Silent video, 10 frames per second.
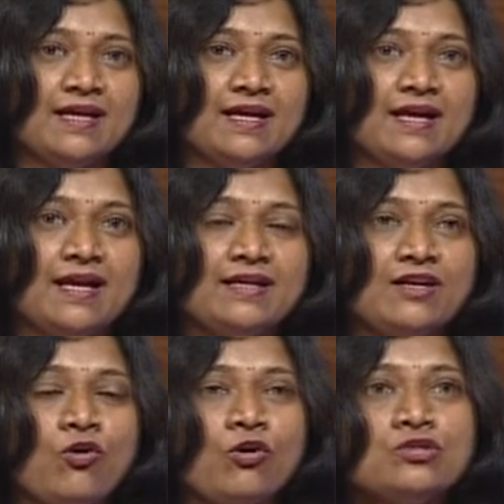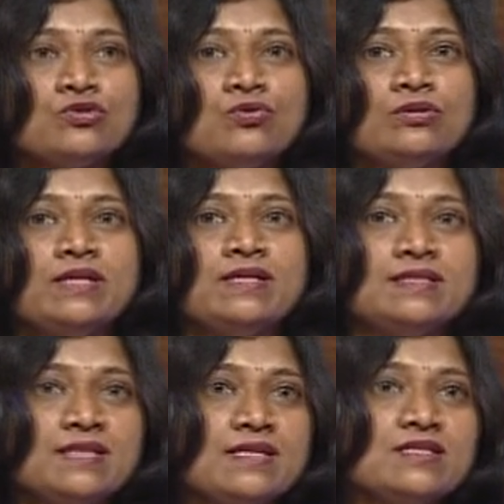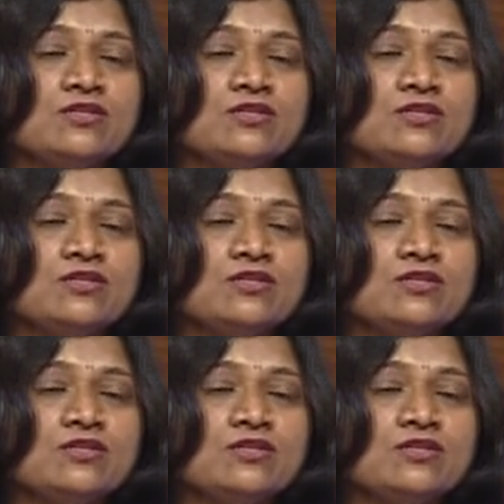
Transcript: and also the research